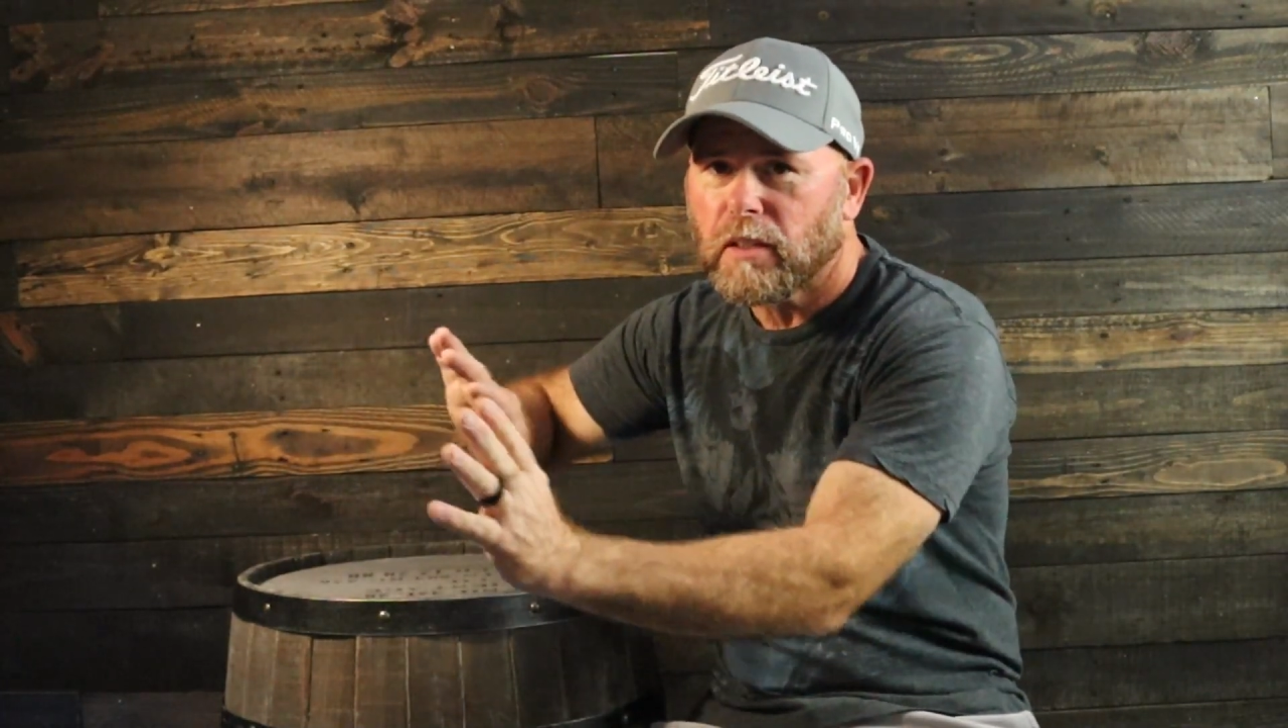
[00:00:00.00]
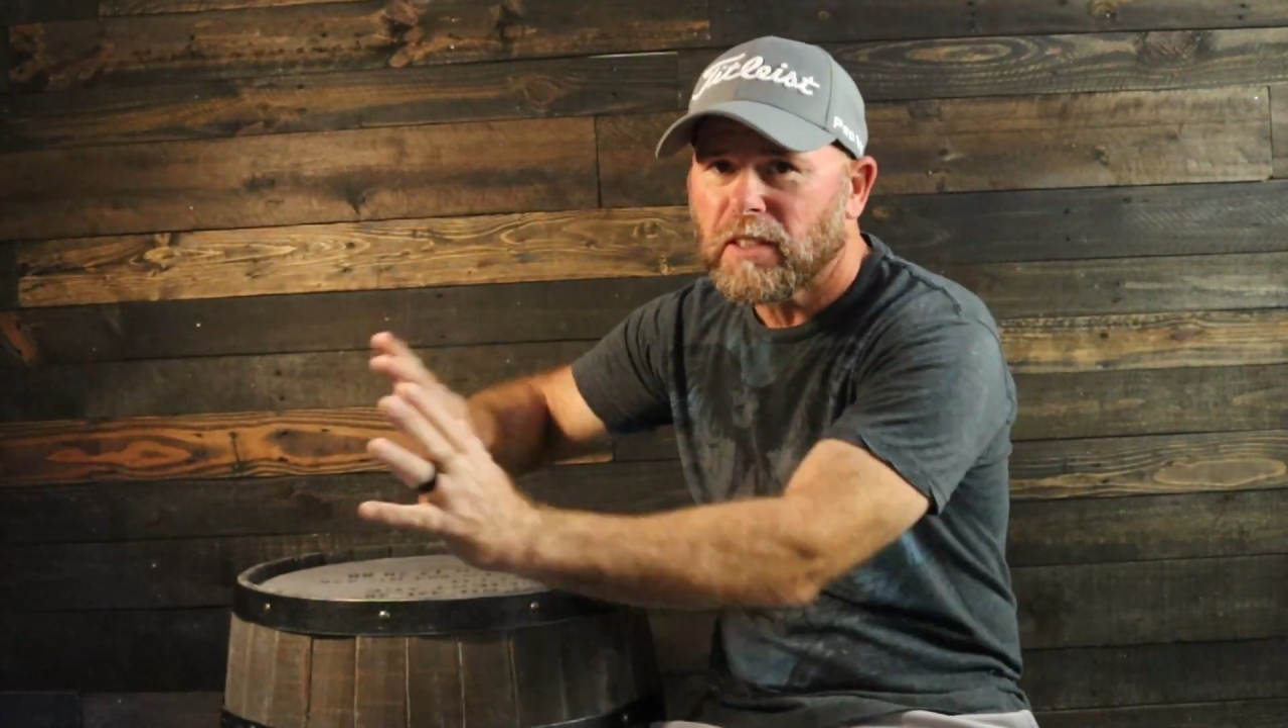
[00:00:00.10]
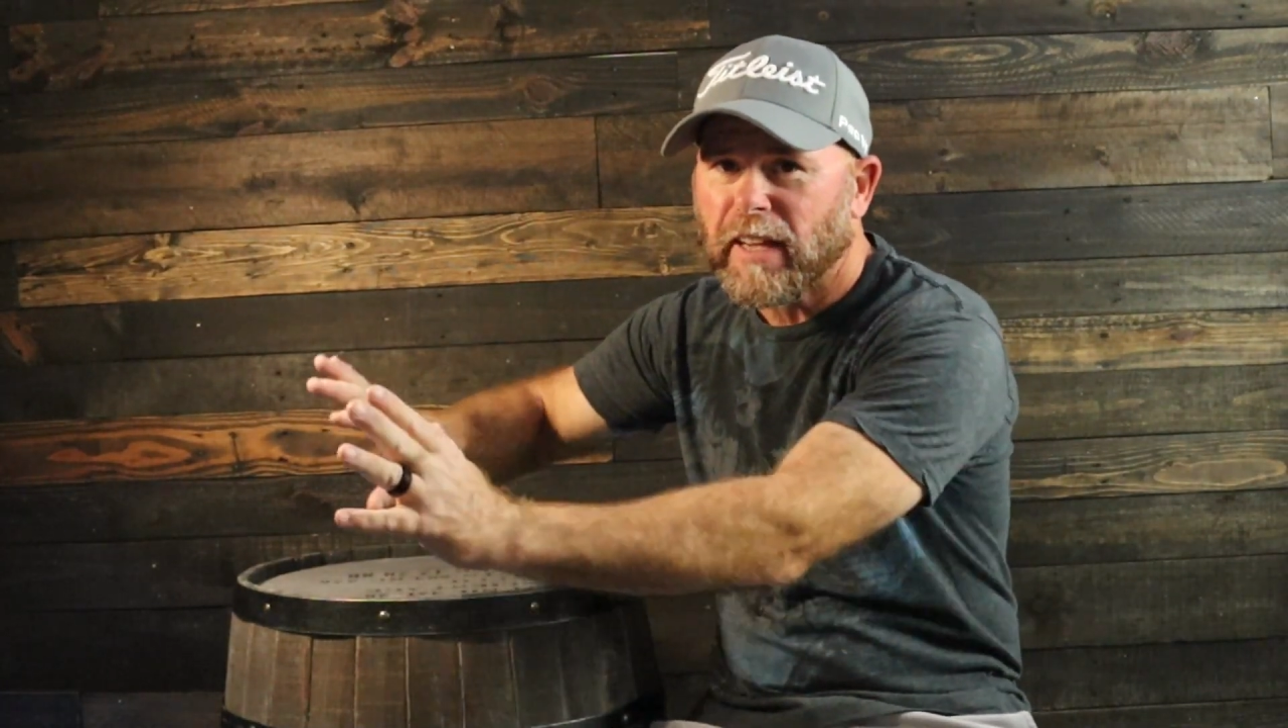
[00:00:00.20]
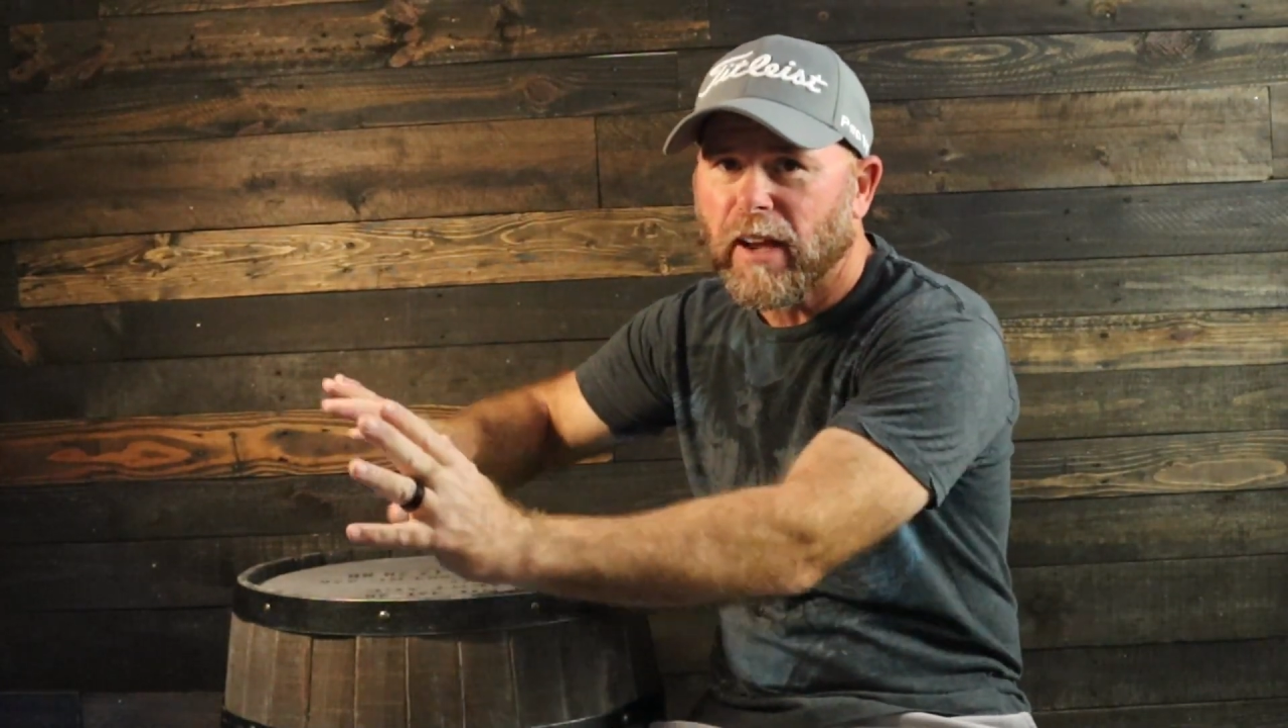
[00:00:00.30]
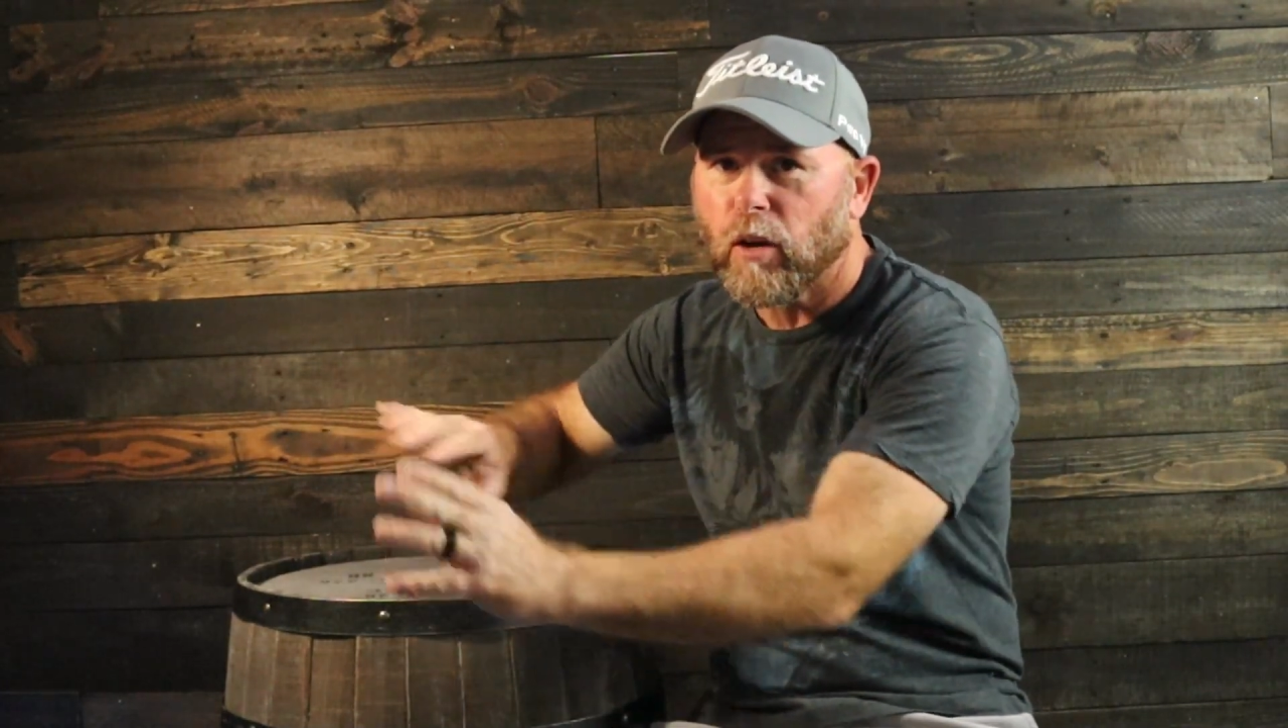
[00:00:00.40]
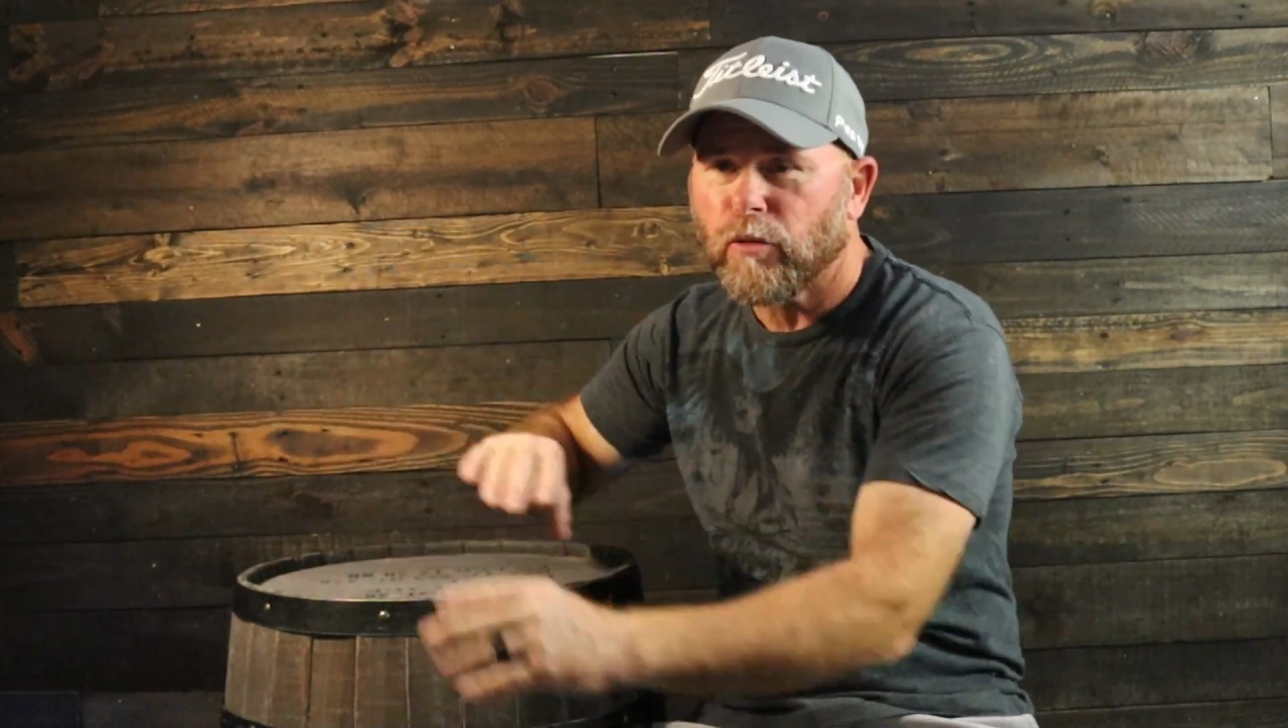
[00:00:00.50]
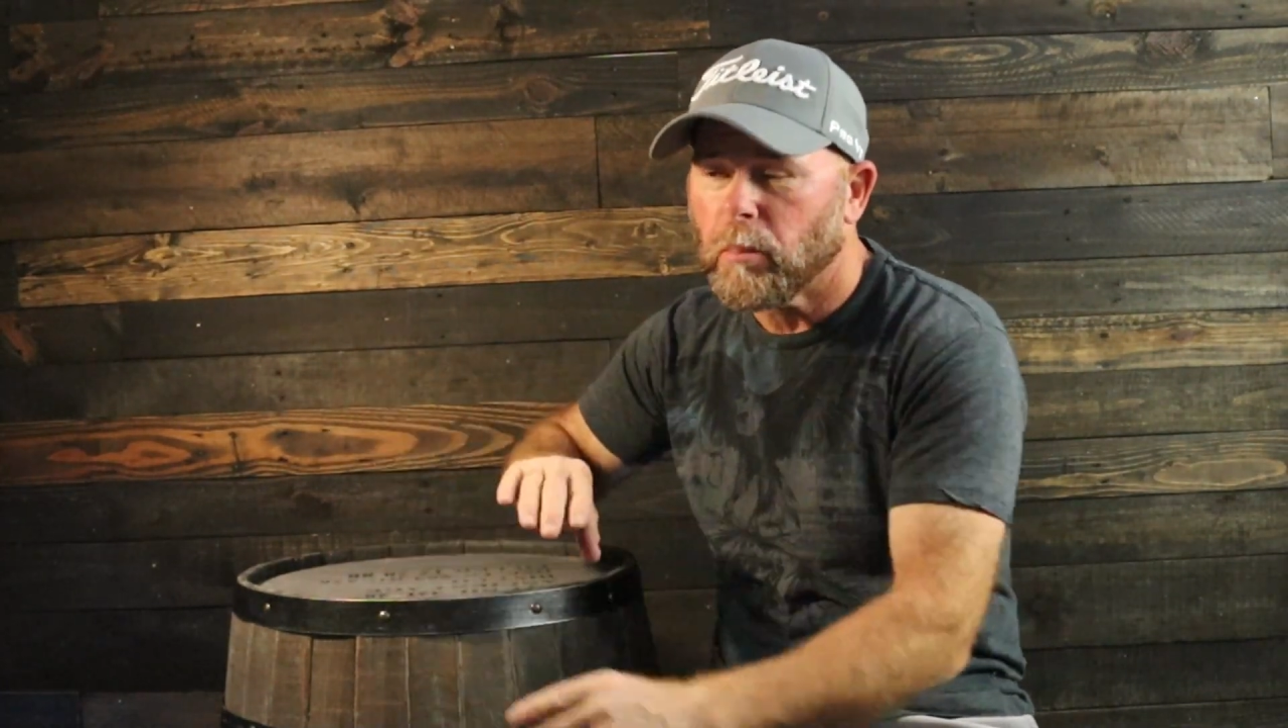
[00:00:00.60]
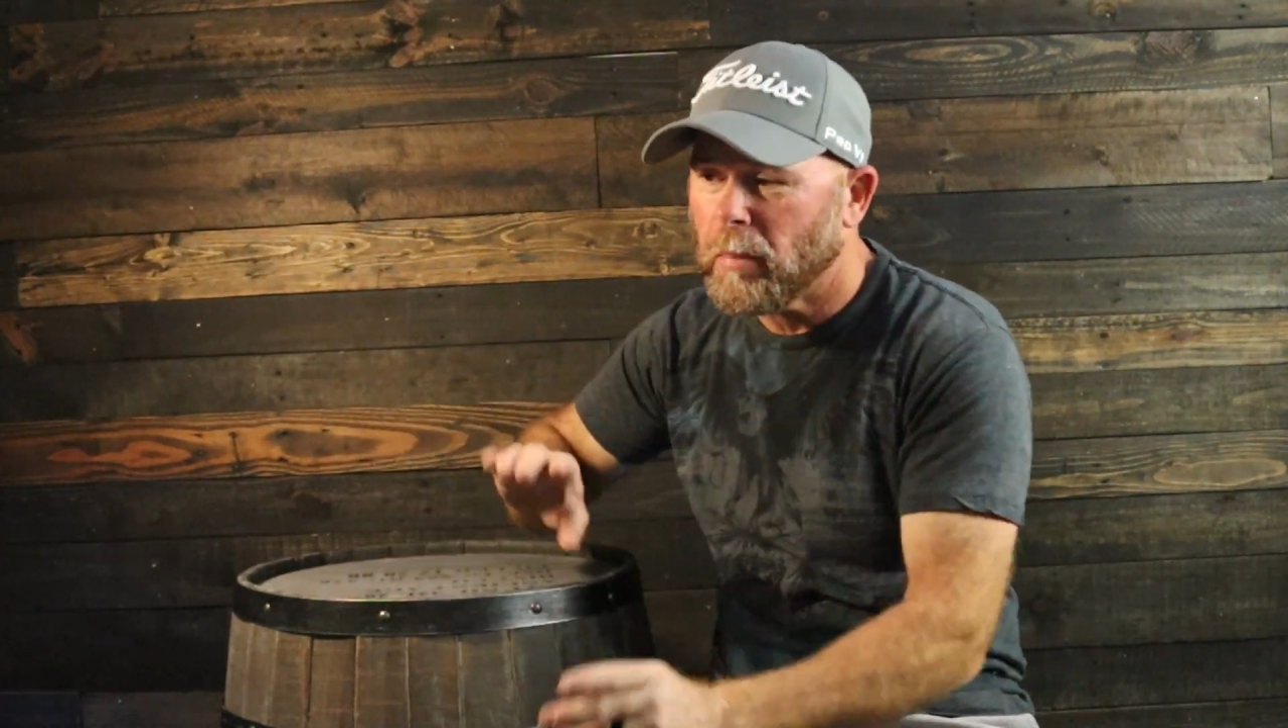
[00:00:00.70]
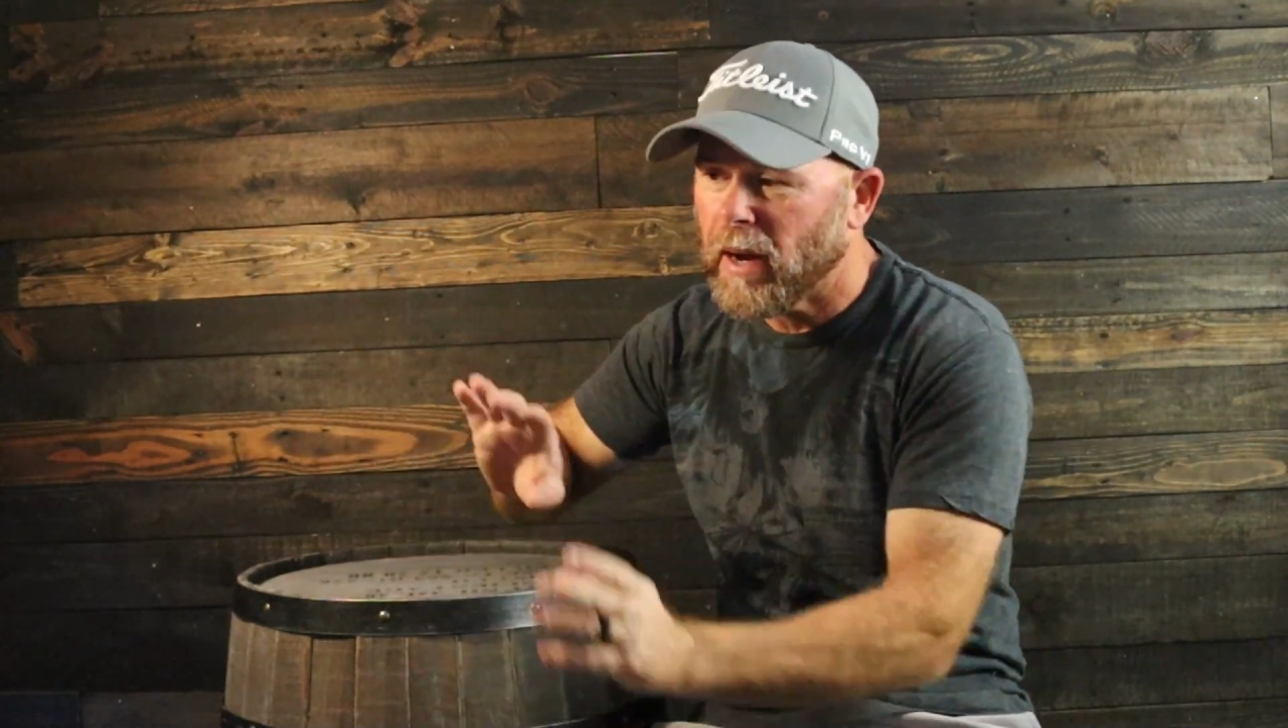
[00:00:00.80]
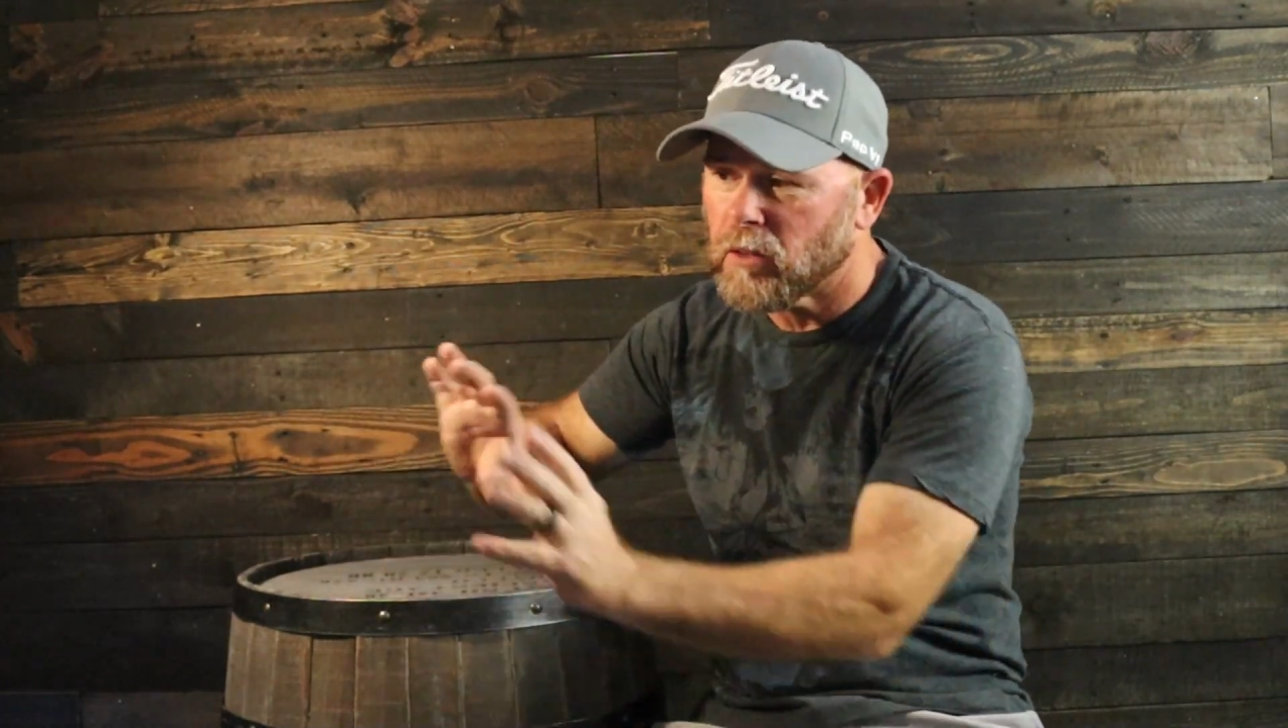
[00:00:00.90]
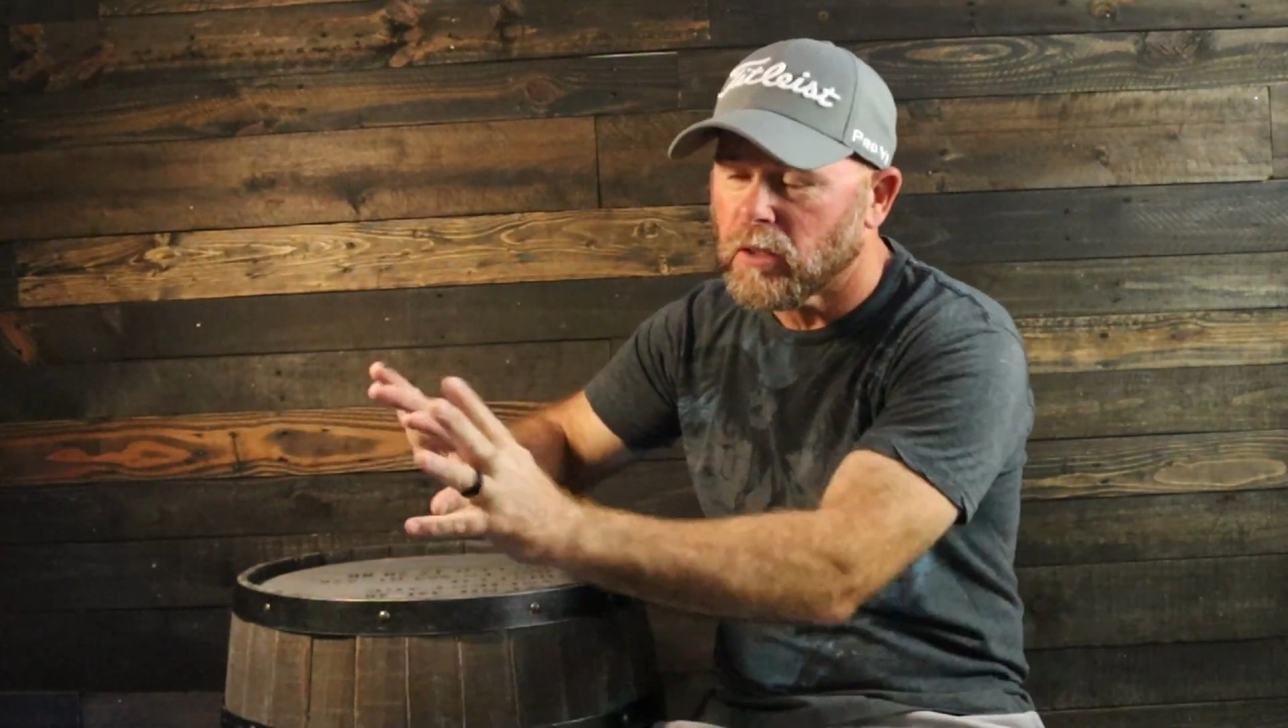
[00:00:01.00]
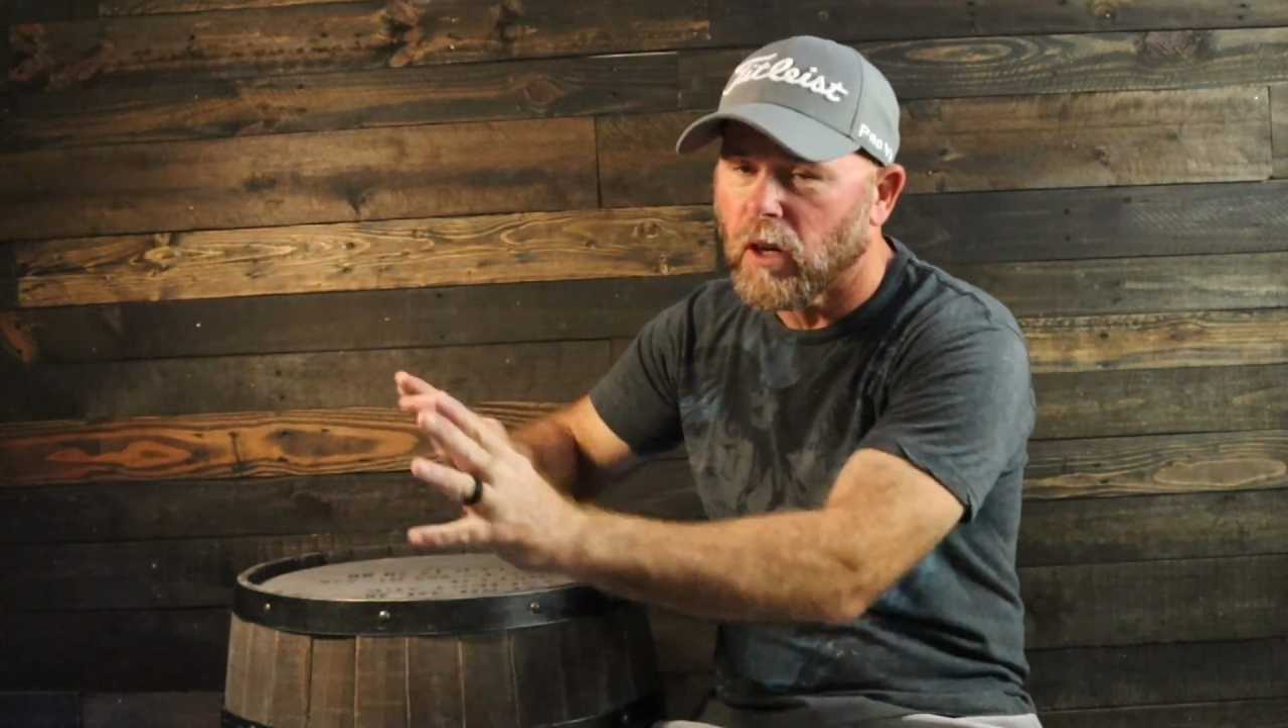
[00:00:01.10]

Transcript: sound from bouncing